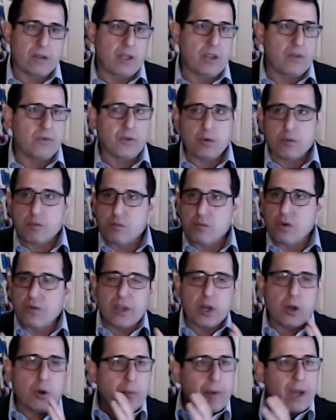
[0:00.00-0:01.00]
If you're
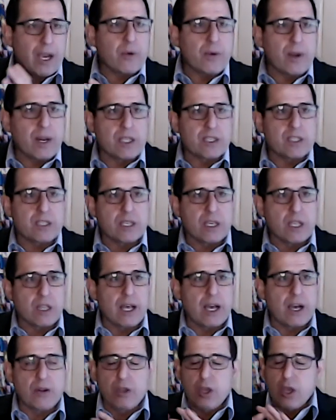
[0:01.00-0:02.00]
moving or migrating to the
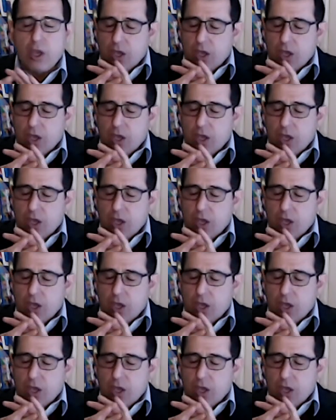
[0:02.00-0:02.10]
cloud,